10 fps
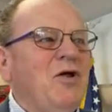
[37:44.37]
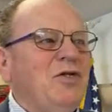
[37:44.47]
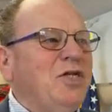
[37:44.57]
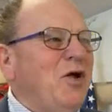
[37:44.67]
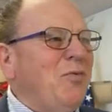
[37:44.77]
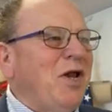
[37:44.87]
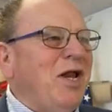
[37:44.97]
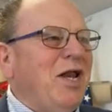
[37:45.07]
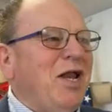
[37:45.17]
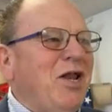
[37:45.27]
Don't tell me,
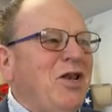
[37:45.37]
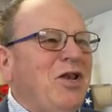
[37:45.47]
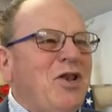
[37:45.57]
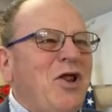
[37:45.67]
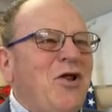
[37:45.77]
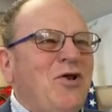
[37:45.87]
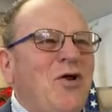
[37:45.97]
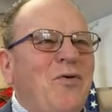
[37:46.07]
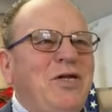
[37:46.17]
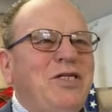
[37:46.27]

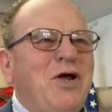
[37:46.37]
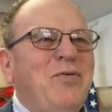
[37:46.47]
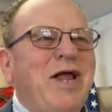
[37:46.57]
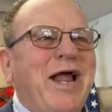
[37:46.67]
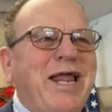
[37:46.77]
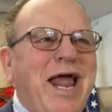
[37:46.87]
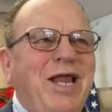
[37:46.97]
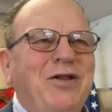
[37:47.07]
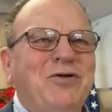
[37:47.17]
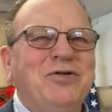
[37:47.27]
nobody tell me I
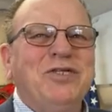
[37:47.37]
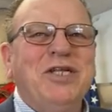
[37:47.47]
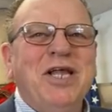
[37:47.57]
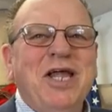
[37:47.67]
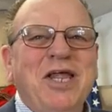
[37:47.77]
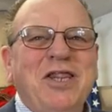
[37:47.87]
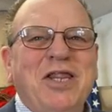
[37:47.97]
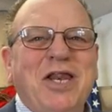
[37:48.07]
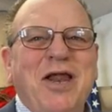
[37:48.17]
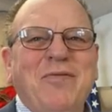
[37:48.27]
can't use
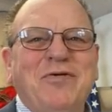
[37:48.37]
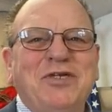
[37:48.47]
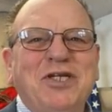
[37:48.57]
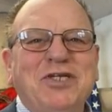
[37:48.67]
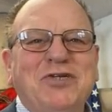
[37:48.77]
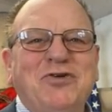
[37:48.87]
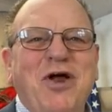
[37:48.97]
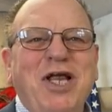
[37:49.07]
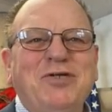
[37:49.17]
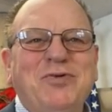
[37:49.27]
the name of Jesus
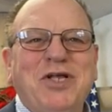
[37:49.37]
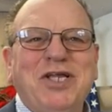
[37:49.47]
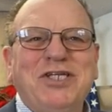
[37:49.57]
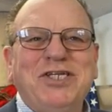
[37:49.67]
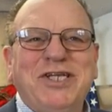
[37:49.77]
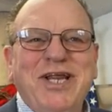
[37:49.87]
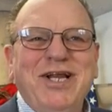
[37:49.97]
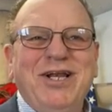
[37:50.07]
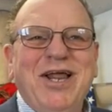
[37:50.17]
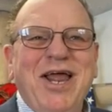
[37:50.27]
Christ because
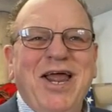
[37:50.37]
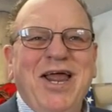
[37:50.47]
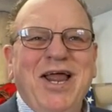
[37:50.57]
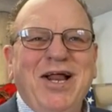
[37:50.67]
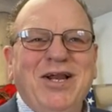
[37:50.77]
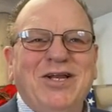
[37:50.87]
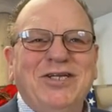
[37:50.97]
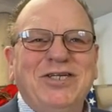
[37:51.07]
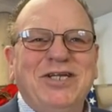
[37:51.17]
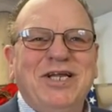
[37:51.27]
it's
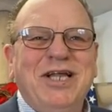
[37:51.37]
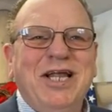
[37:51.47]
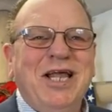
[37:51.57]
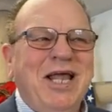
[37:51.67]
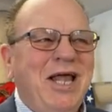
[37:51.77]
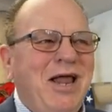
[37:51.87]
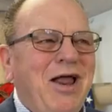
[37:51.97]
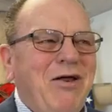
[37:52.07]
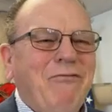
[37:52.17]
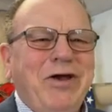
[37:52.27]
English.
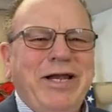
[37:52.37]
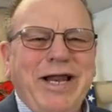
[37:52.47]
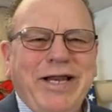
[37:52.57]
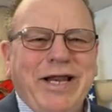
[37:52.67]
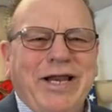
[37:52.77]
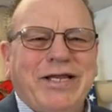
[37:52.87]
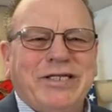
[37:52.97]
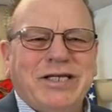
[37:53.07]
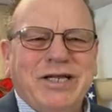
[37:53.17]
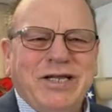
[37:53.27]

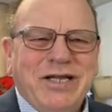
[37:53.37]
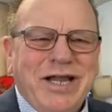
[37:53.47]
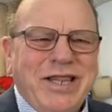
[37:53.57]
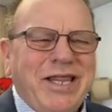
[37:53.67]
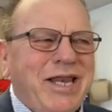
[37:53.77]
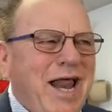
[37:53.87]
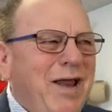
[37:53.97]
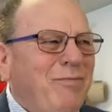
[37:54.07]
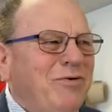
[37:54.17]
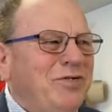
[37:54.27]
Ridiculous. In the
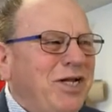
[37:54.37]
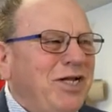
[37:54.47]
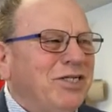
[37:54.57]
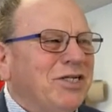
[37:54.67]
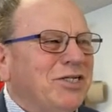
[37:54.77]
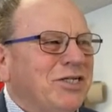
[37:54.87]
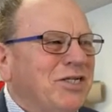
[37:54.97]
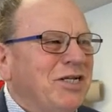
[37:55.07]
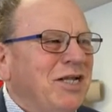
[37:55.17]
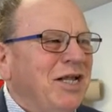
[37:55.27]
name of
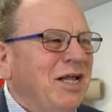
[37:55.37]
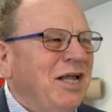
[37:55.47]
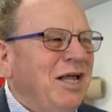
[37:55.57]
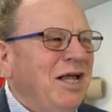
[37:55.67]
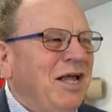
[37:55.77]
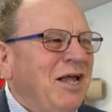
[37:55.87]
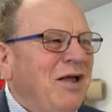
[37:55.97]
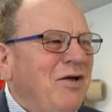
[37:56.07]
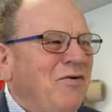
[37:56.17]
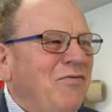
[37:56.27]
Jesus. Amen.
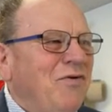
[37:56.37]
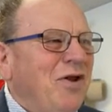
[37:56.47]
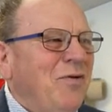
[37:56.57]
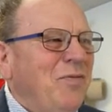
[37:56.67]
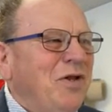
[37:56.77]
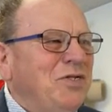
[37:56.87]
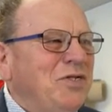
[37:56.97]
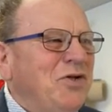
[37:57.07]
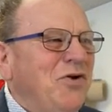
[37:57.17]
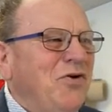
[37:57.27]

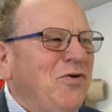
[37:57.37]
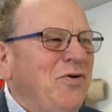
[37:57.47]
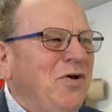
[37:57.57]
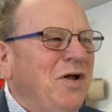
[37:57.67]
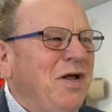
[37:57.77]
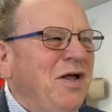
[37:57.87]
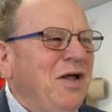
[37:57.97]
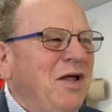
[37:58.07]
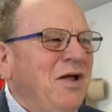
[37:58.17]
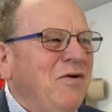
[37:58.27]
Philippians 2,
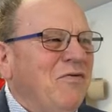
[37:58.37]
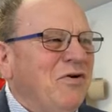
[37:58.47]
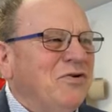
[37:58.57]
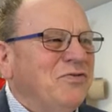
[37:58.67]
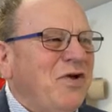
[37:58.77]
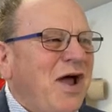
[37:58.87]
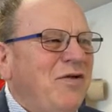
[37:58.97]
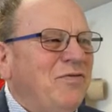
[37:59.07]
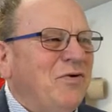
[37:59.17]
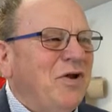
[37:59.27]
verse
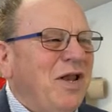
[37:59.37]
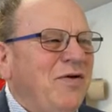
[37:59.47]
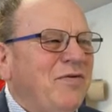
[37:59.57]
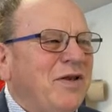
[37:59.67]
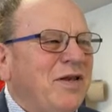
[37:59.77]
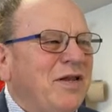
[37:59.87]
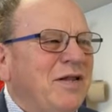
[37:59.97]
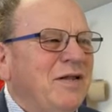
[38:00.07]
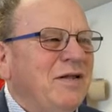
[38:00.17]
5 through 11.